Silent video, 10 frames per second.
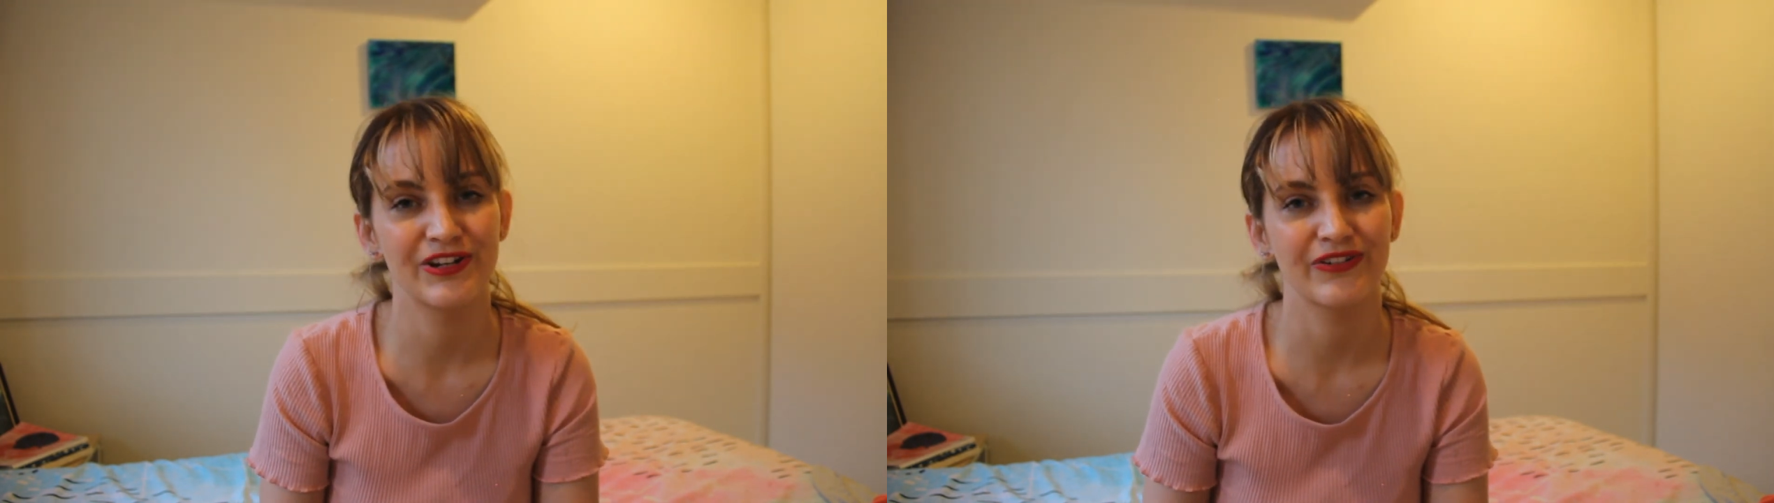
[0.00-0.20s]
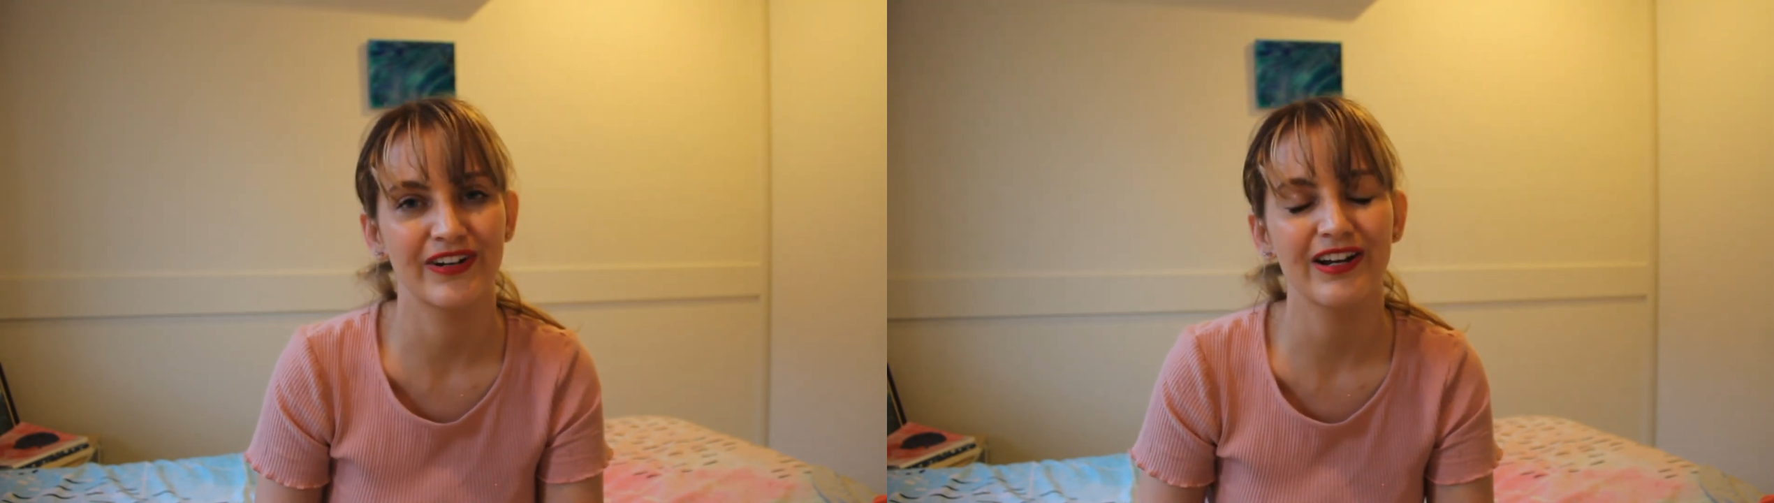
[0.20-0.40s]

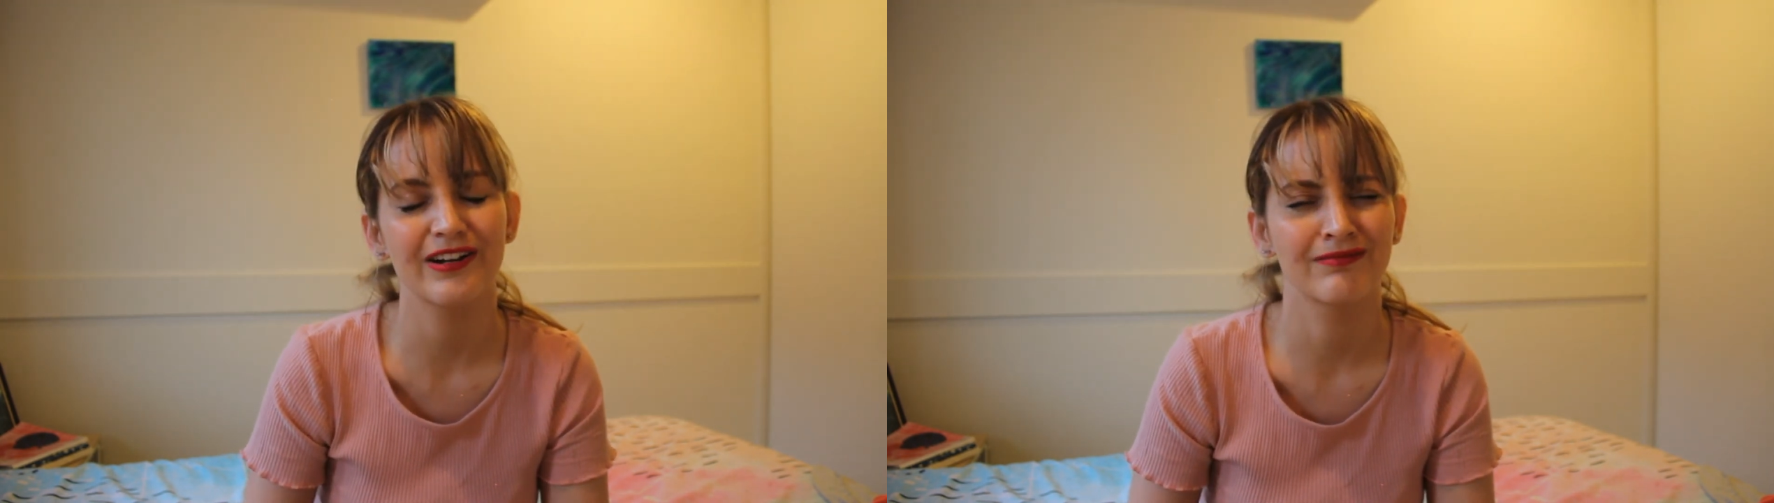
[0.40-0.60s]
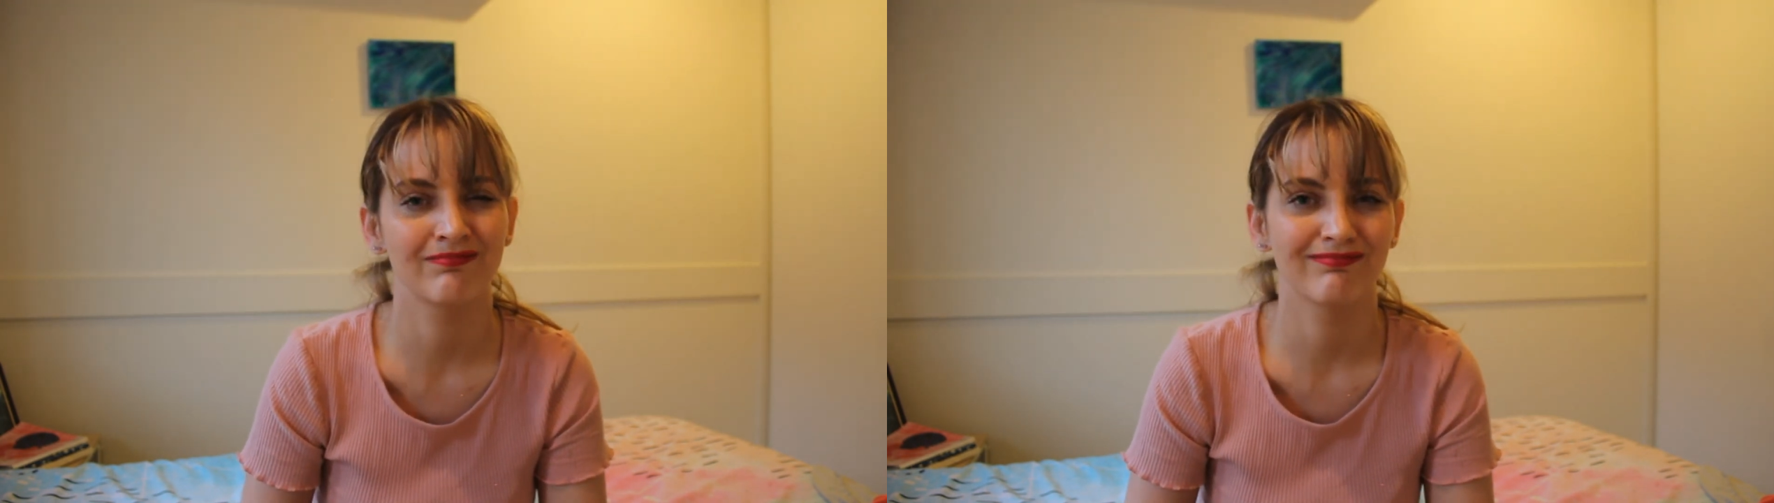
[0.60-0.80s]

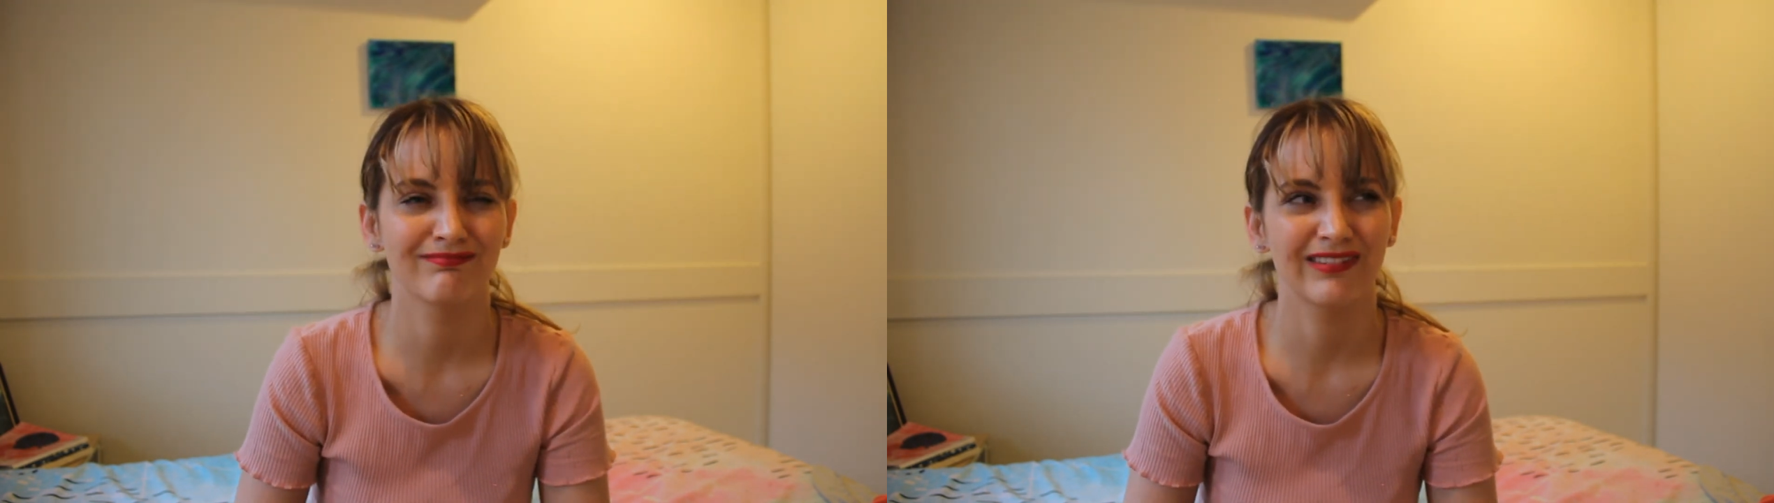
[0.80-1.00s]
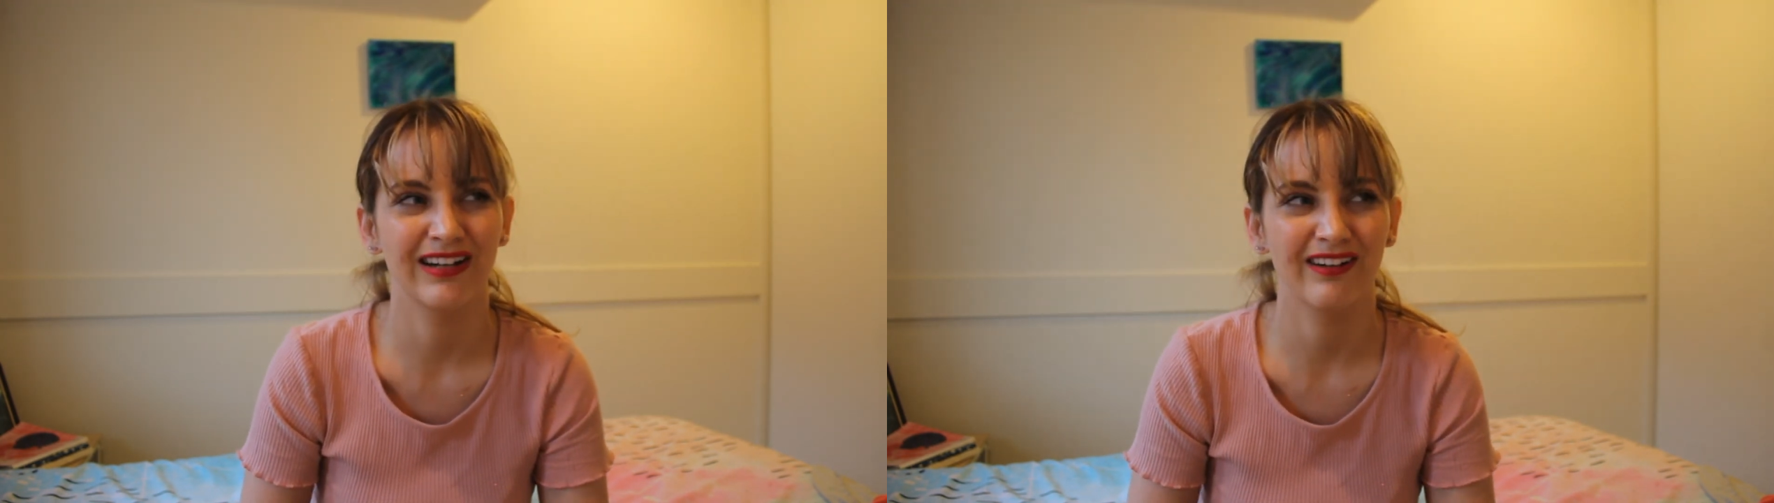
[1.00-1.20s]
career,
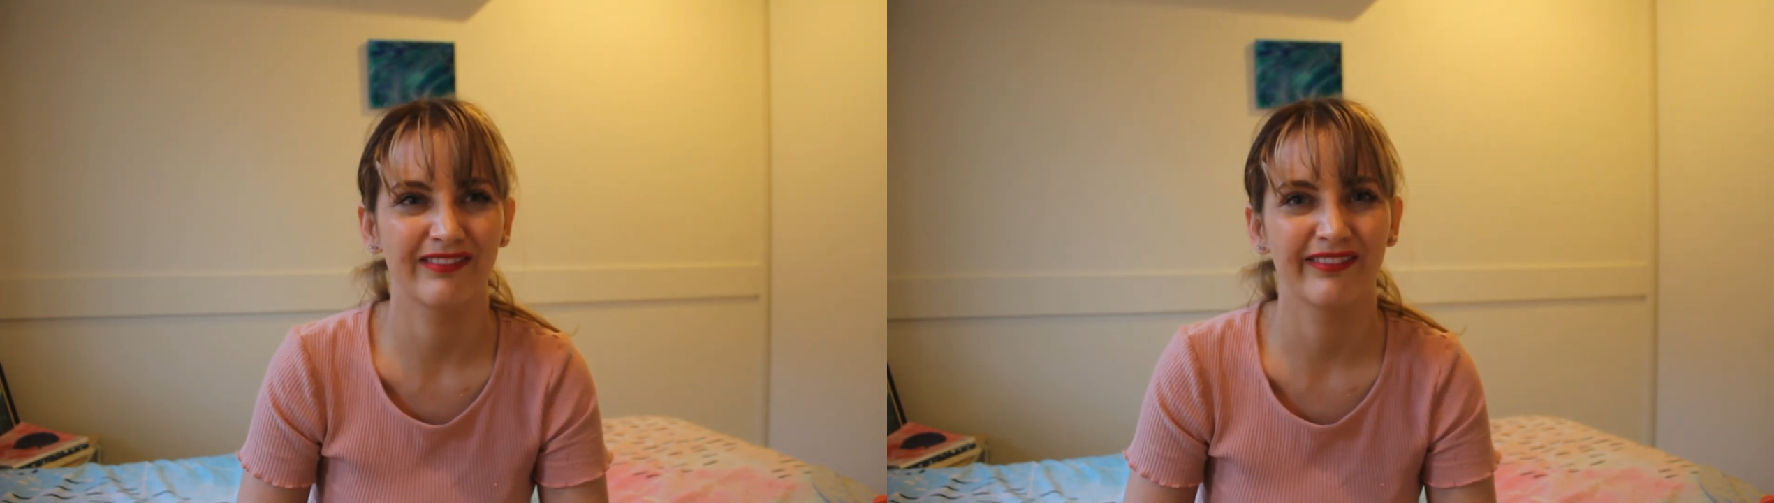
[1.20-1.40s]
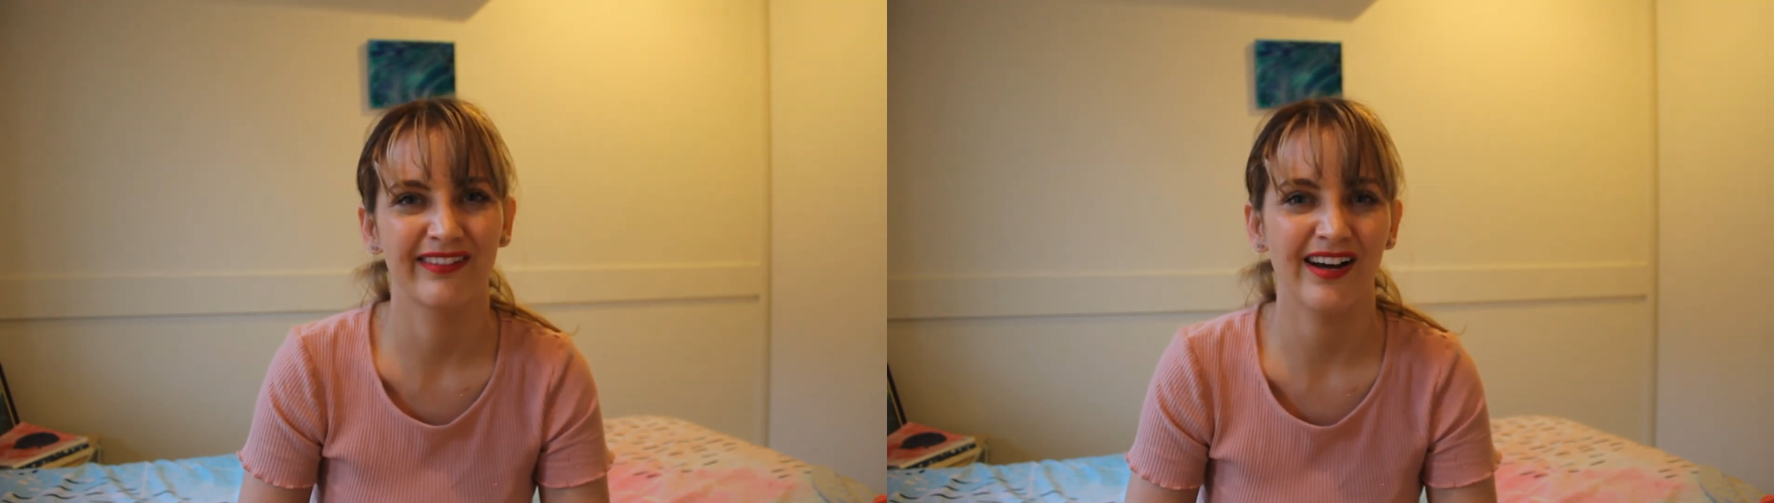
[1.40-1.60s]
I
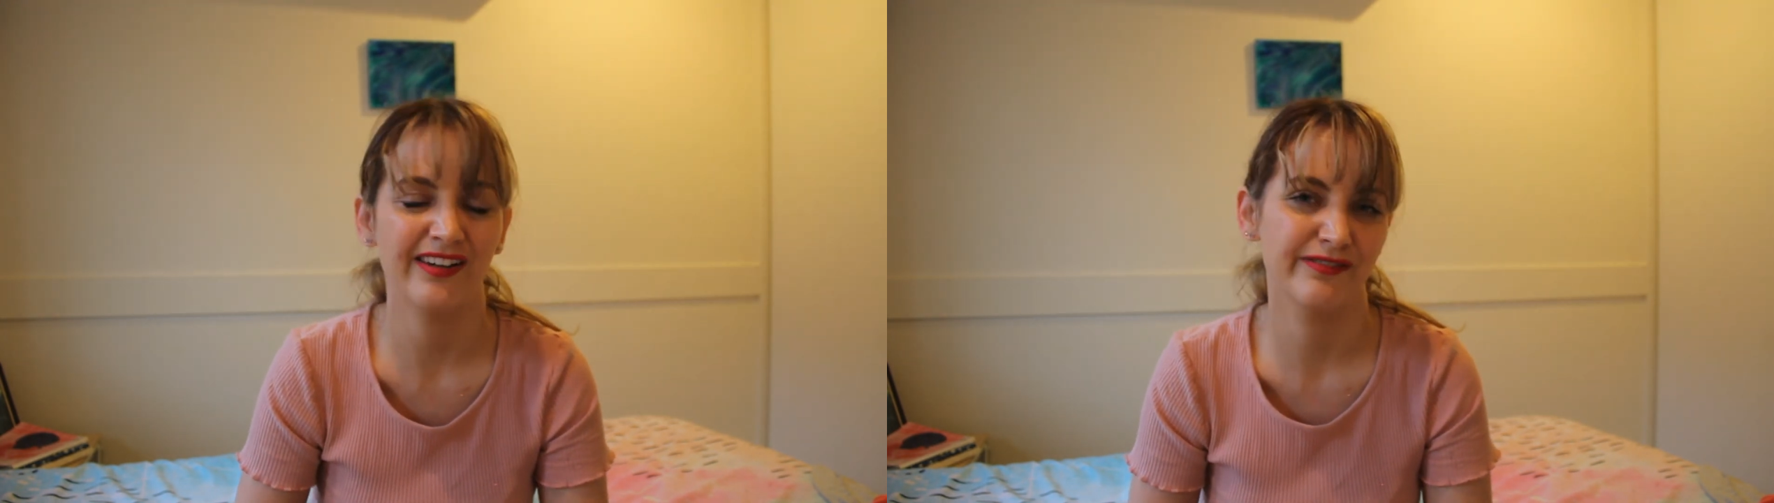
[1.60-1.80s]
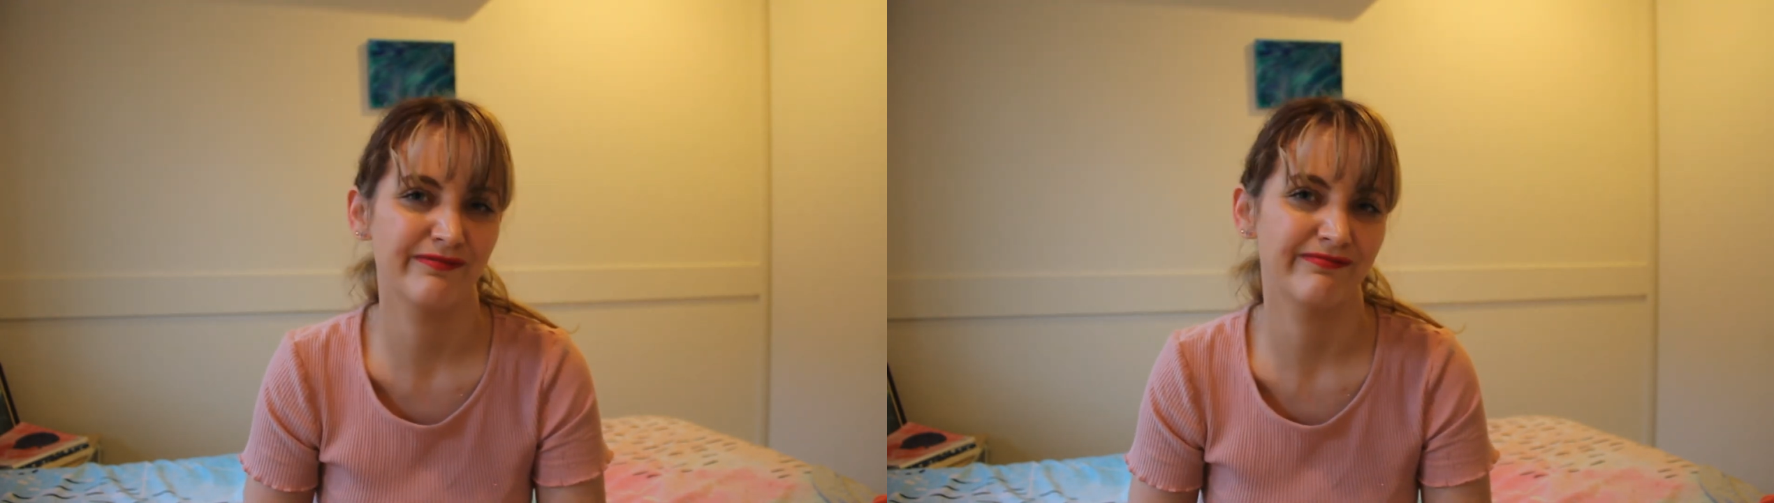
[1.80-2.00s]
kind of